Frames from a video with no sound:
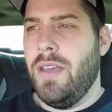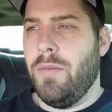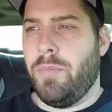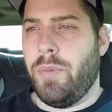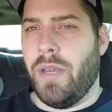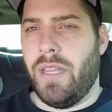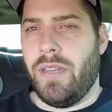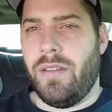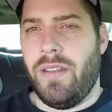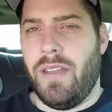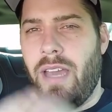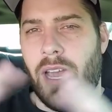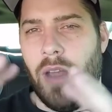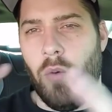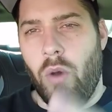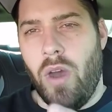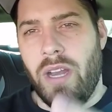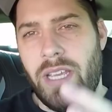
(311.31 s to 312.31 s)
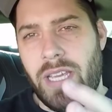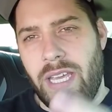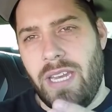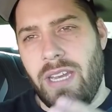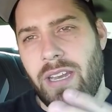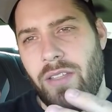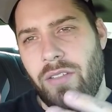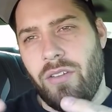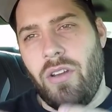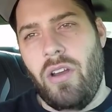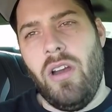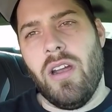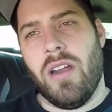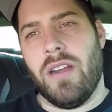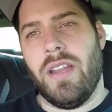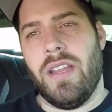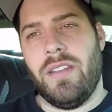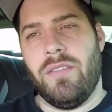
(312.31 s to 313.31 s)
But I want to get another
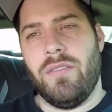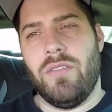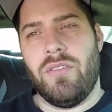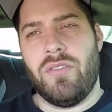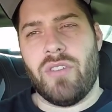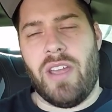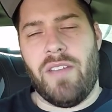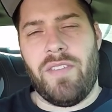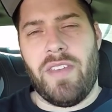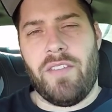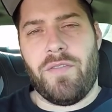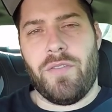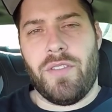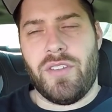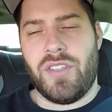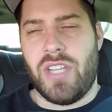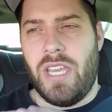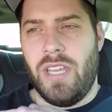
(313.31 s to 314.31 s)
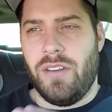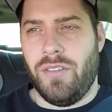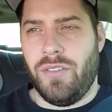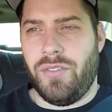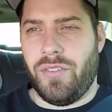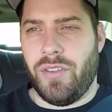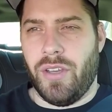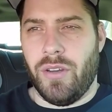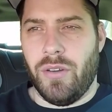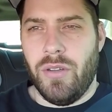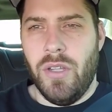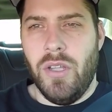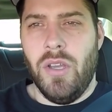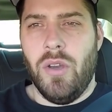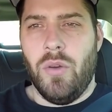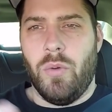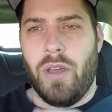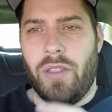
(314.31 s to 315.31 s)
car and drive that for the channel. So
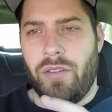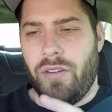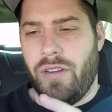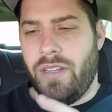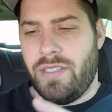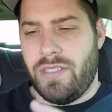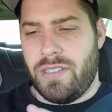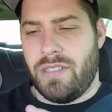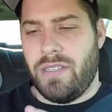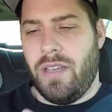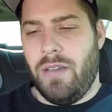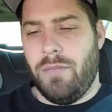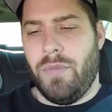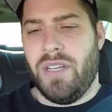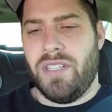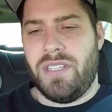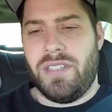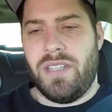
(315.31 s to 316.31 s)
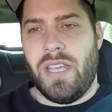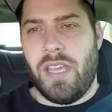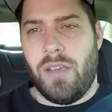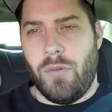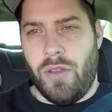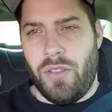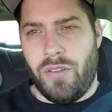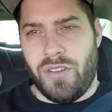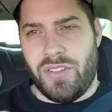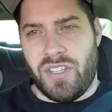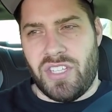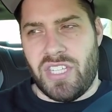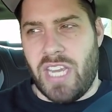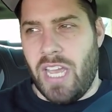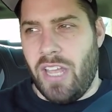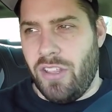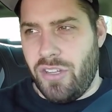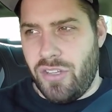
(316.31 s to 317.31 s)
whether it's a Mustang, whether it's a
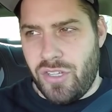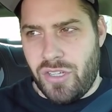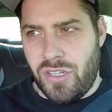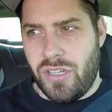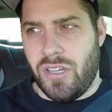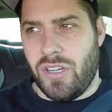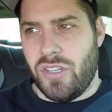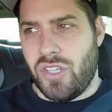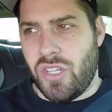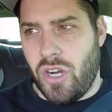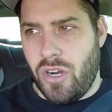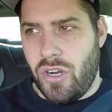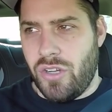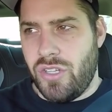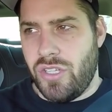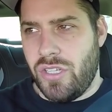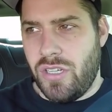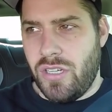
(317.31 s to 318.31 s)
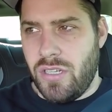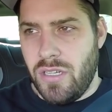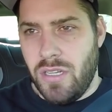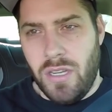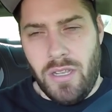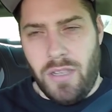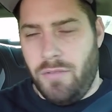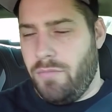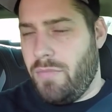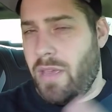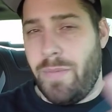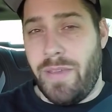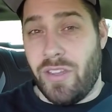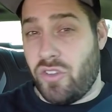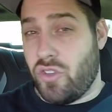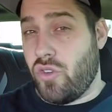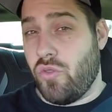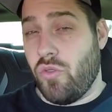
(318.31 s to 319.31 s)
Challenger, a Charger, maybe
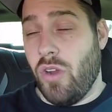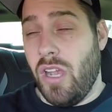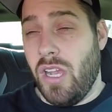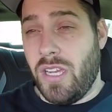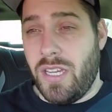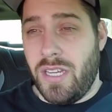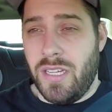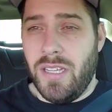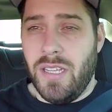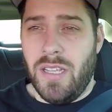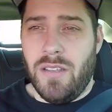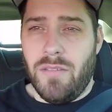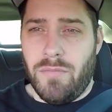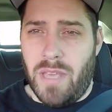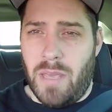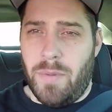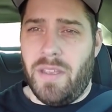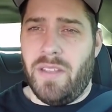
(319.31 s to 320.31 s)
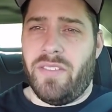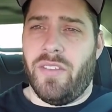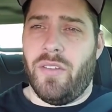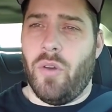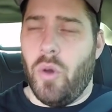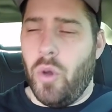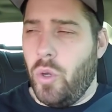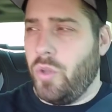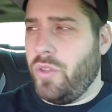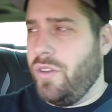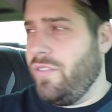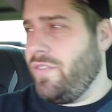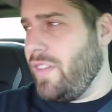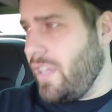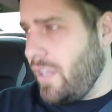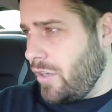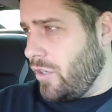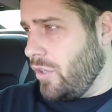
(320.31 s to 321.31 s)
a truck, maybe it's an older
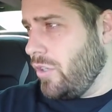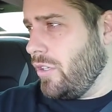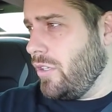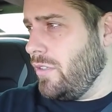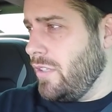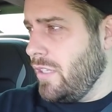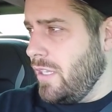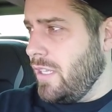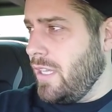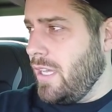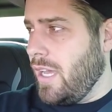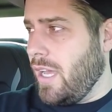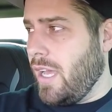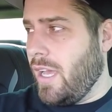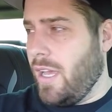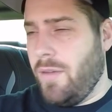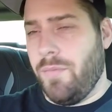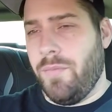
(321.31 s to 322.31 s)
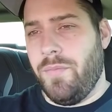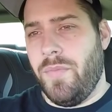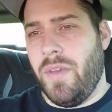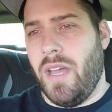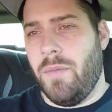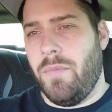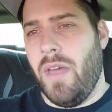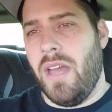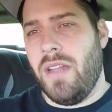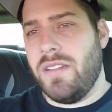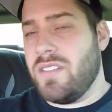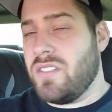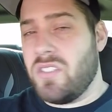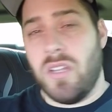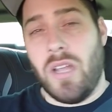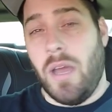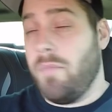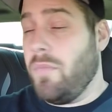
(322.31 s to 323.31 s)
vehicle.
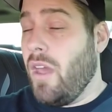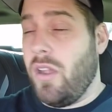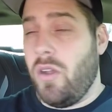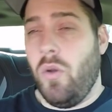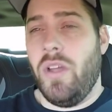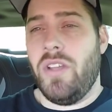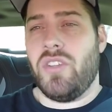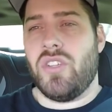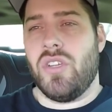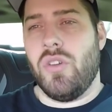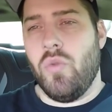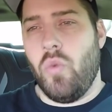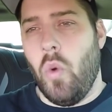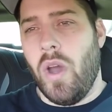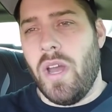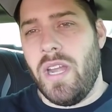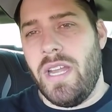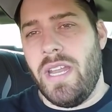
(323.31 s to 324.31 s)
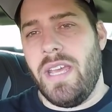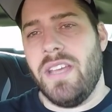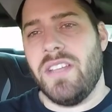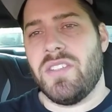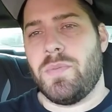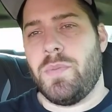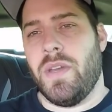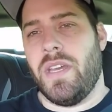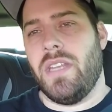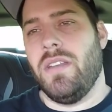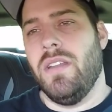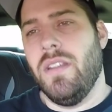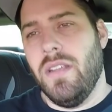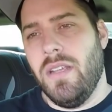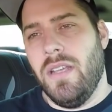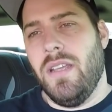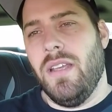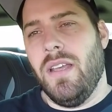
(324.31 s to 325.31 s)
I'm not quite sure what it is, but
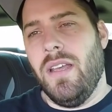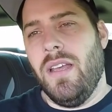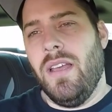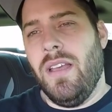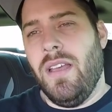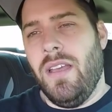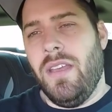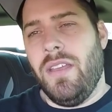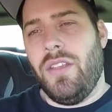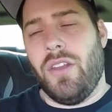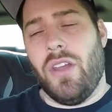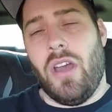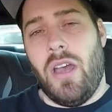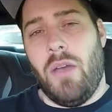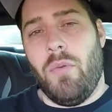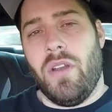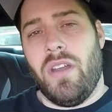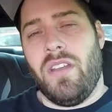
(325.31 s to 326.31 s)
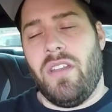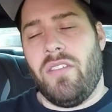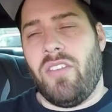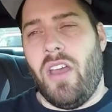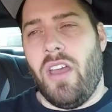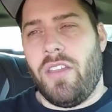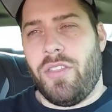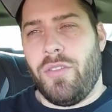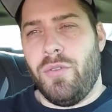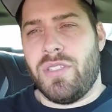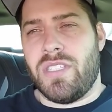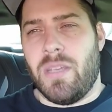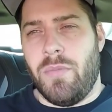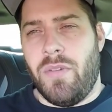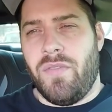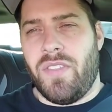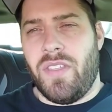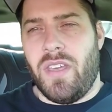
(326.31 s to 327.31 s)
you know, I wanted to talk through
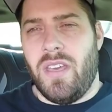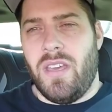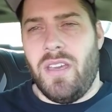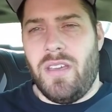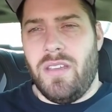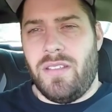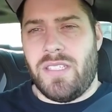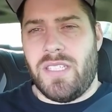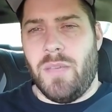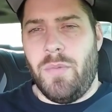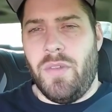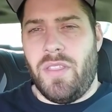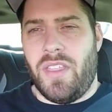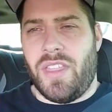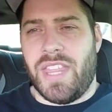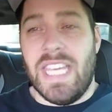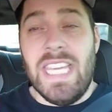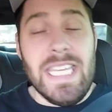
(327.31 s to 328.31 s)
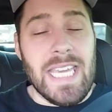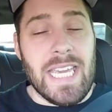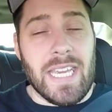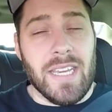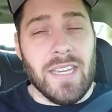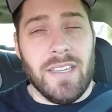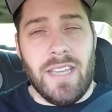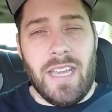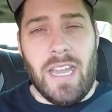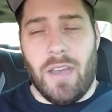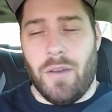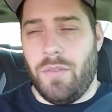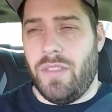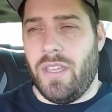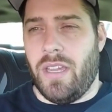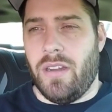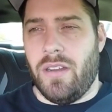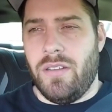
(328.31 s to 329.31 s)
some of the thinking out
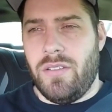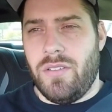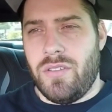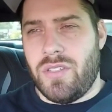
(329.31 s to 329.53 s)
there.